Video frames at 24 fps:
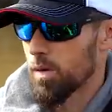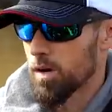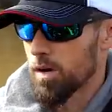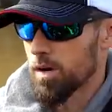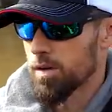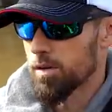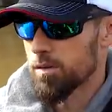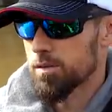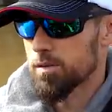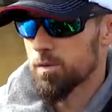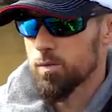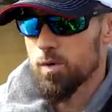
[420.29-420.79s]
We're
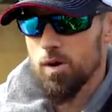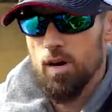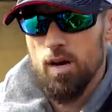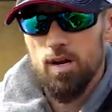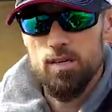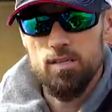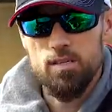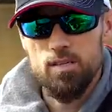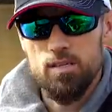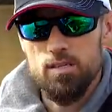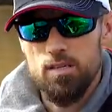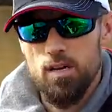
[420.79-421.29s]
going to do some
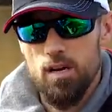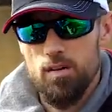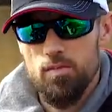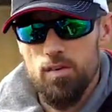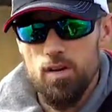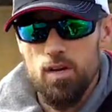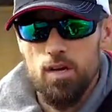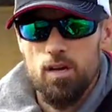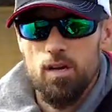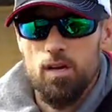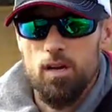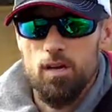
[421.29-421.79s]
crazy stuff.
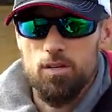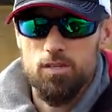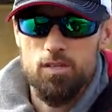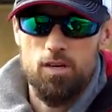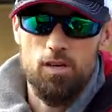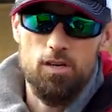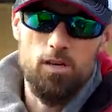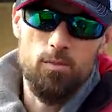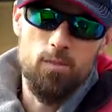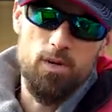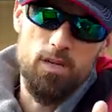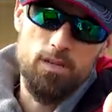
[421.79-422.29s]
I'll
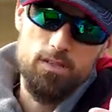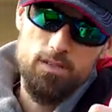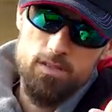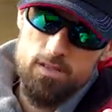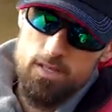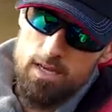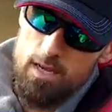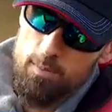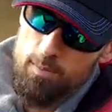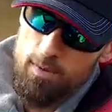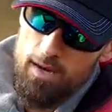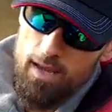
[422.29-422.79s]
show you, but
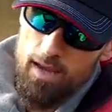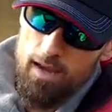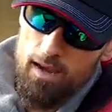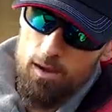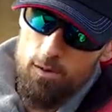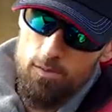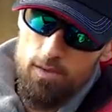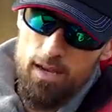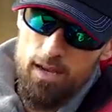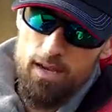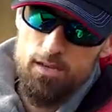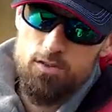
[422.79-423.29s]
just keep an eye
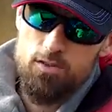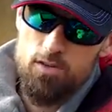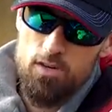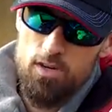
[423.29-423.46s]
on that